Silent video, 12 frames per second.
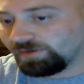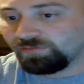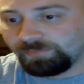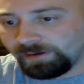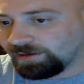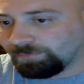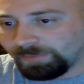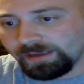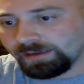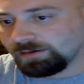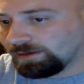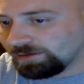WrestleMania
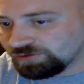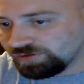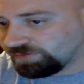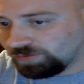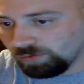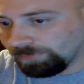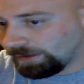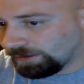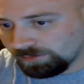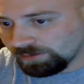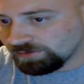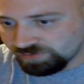Backlash is still
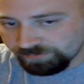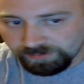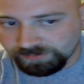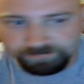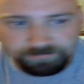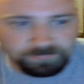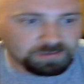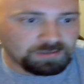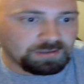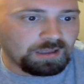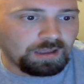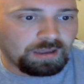Backlash to me.
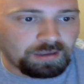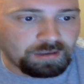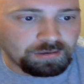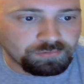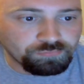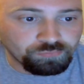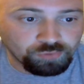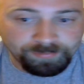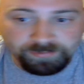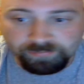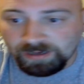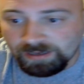
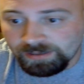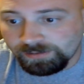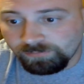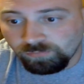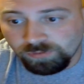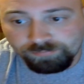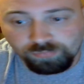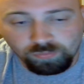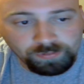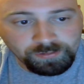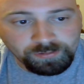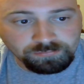Ruby Riott, at one
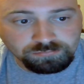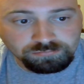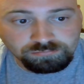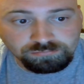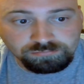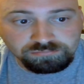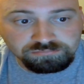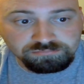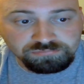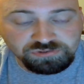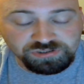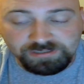point,
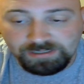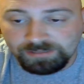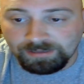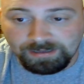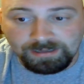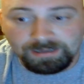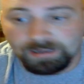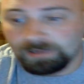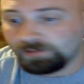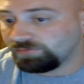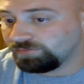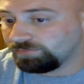she had the
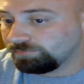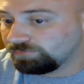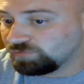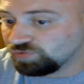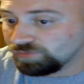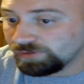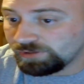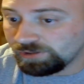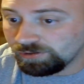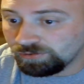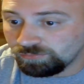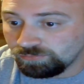hottest
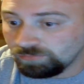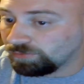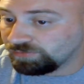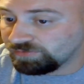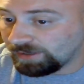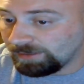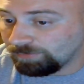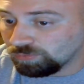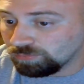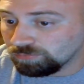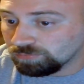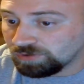trio,
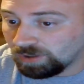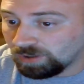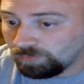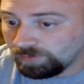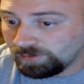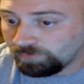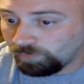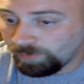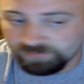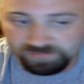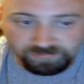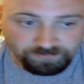stable going in the
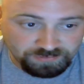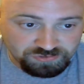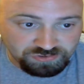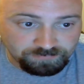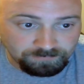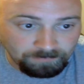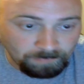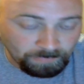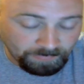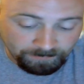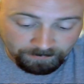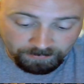women's division,
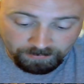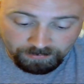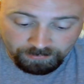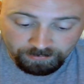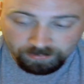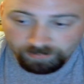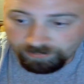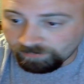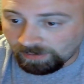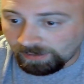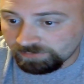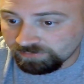the
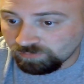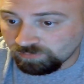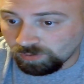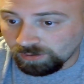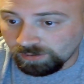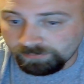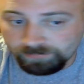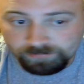Riott Squad.